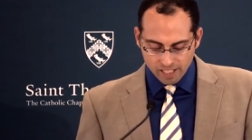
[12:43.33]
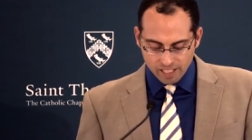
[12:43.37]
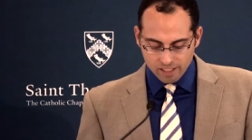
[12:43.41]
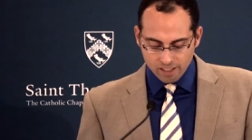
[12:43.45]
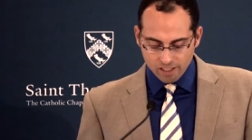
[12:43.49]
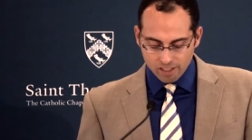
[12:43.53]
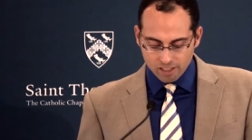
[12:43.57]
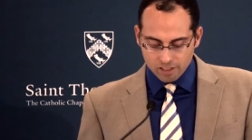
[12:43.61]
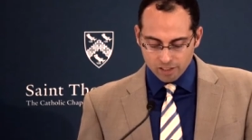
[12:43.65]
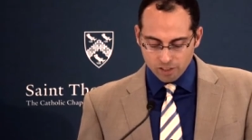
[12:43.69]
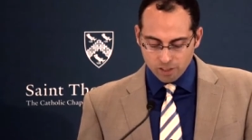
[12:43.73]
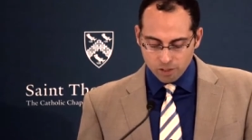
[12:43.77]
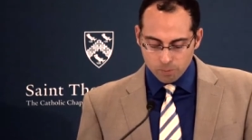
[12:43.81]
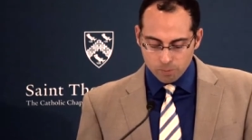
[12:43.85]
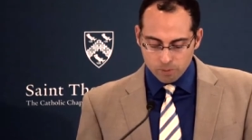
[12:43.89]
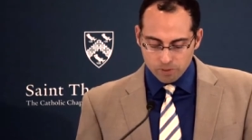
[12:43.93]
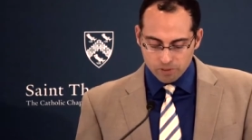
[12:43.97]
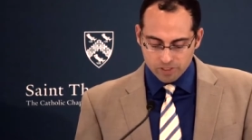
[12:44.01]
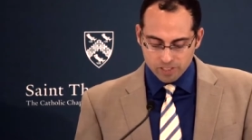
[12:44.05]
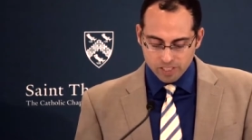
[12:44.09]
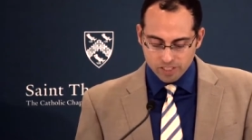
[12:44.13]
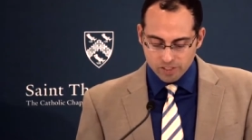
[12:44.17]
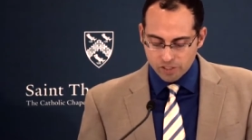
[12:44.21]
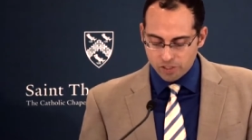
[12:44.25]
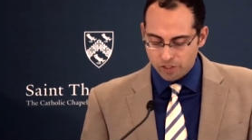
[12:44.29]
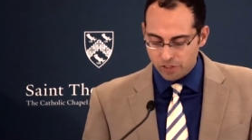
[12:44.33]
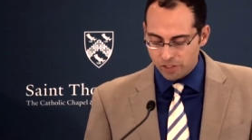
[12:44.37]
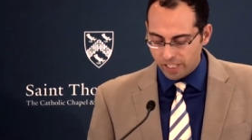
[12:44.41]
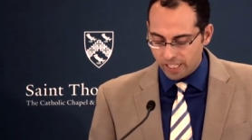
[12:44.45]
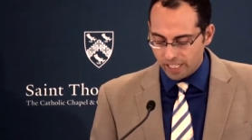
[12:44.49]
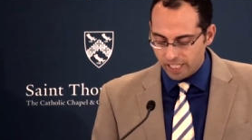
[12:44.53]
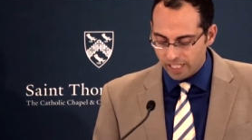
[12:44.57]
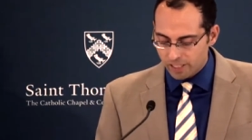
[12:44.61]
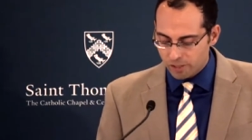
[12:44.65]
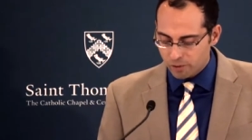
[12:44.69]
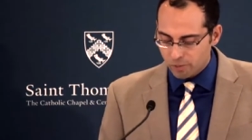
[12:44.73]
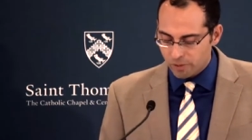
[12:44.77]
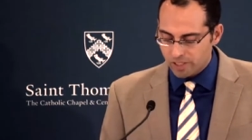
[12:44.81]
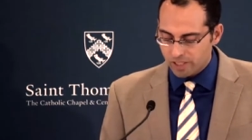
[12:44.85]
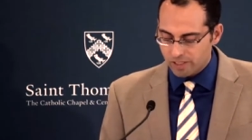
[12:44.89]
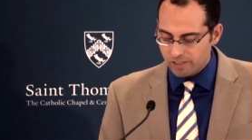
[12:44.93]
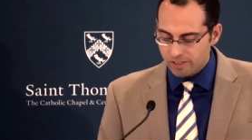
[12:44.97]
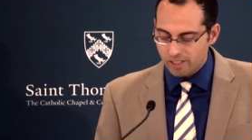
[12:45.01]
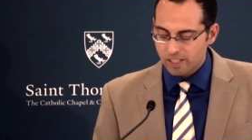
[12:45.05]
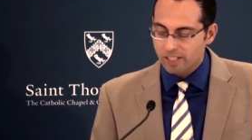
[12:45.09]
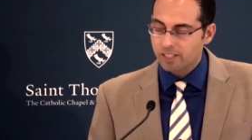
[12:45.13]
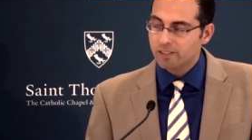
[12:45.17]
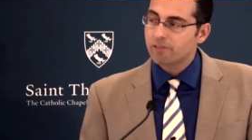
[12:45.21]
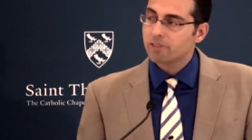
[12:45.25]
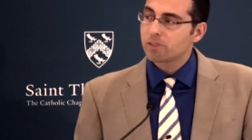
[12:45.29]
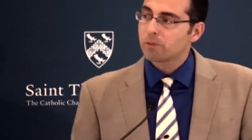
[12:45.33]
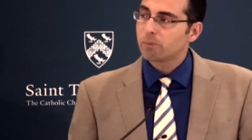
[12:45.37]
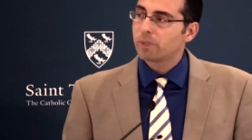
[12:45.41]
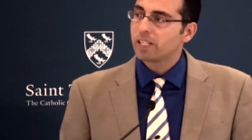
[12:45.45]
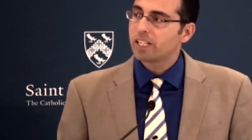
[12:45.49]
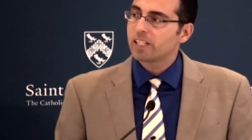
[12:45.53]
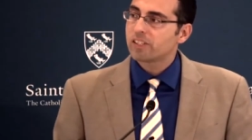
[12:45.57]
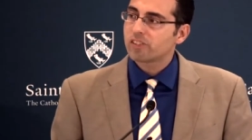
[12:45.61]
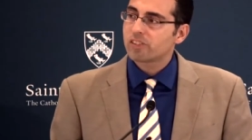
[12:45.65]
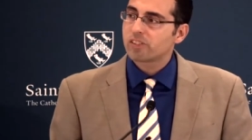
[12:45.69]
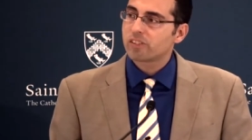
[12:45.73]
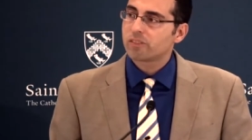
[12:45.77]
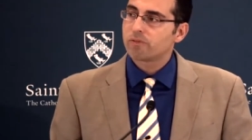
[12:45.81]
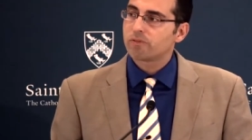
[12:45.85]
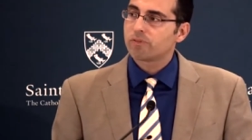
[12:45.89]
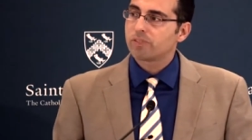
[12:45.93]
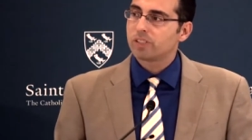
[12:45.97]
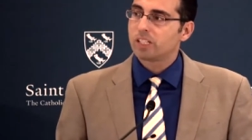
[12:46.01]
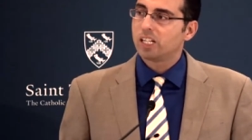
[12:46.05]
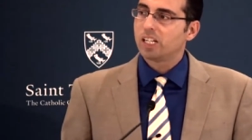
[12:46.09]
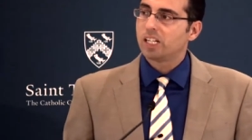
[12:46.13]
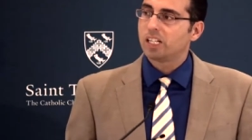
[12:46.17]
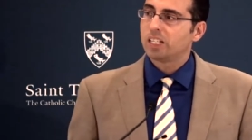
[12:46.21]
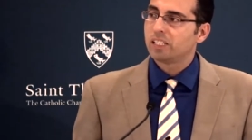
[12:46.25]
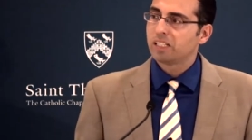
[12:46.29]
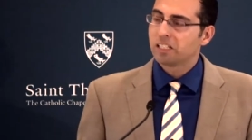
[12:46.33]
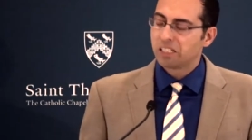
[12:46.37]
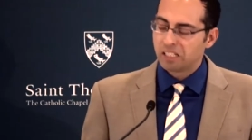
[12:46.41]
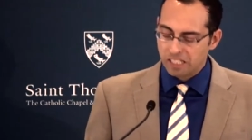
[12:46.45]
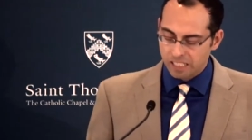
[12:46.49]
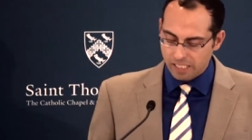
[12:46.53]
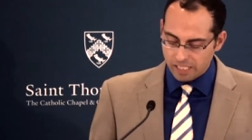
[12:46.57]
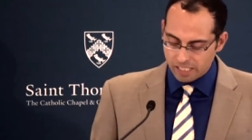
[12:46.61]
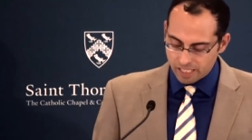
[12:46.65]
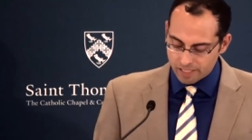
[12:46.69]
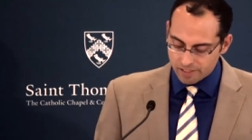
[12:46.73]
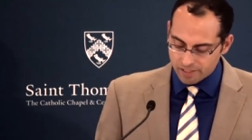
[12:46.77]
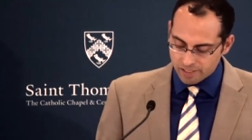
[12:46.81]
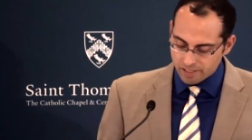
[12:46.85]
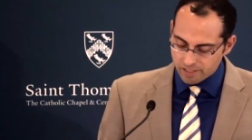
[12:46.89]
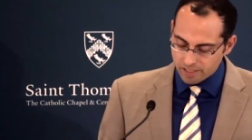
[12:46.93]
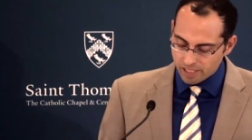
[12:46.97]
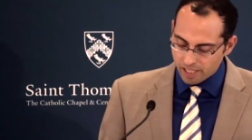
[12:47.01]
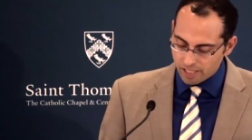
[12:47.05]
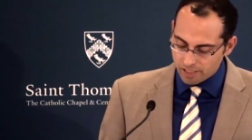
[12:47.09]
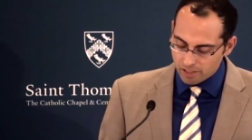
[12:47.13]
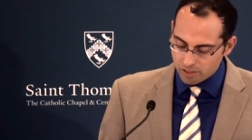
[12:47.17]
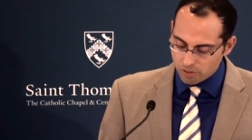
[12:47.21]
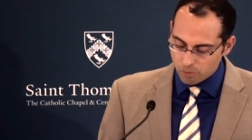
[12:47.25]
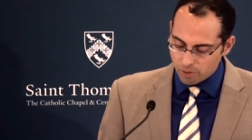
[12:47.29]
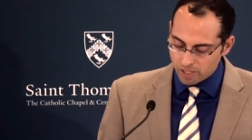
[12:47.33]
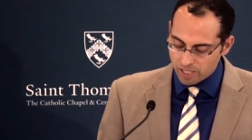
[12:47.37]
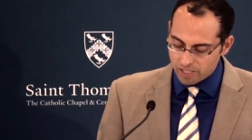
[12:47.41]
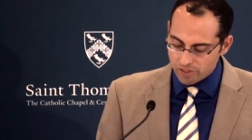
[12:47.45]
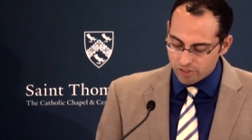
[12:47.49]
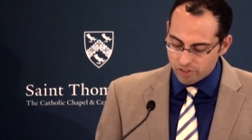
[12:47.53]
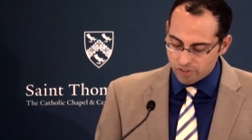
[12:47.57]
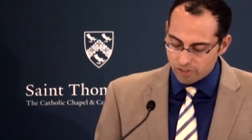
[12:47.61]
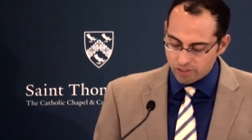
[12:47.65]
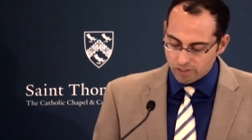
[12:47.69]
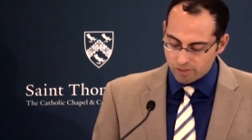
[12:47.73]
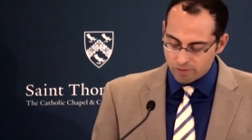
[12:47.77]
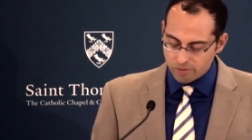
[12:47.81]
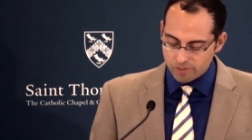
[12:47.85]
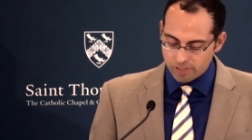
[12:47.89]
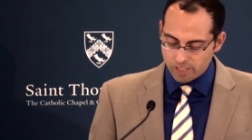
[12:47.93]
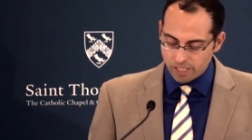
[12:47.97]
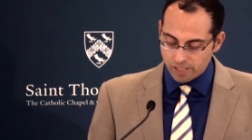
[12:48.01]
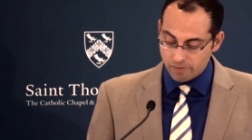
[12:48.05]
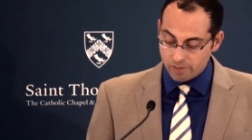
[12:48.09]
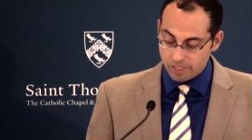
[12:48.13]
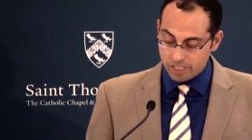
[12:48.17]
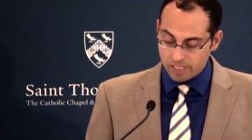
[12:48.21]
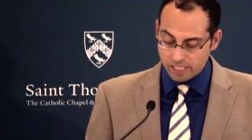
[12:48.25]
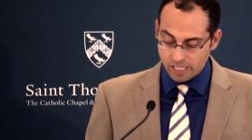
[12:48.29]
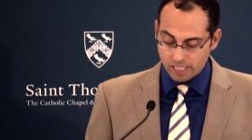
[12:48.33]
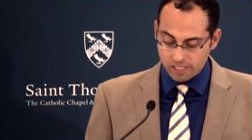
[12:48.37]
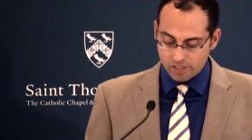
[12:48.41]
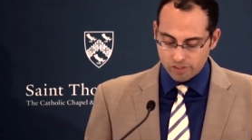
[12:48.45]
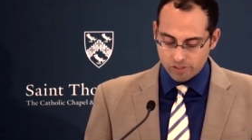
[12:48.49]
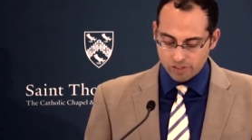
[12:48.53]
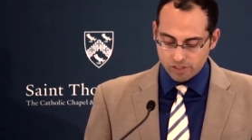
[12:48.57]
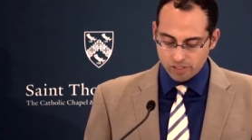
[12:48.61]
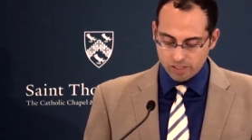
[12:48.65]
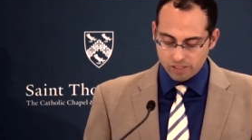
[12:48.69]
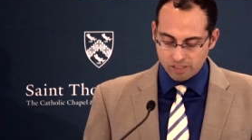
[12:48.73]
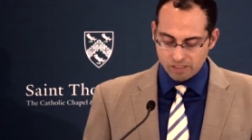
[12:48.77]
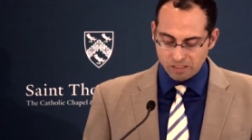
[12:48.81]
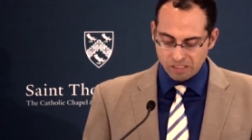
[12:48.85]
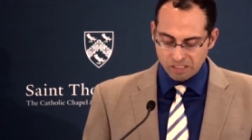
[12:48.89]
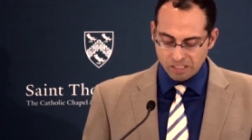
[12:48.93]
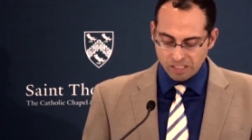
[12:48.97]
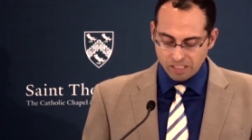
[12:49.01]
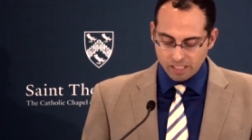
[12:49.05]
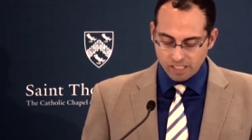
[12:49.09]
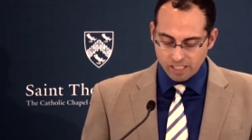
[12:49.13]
In our global digital age, with its information flood, its attenuation of, of attention,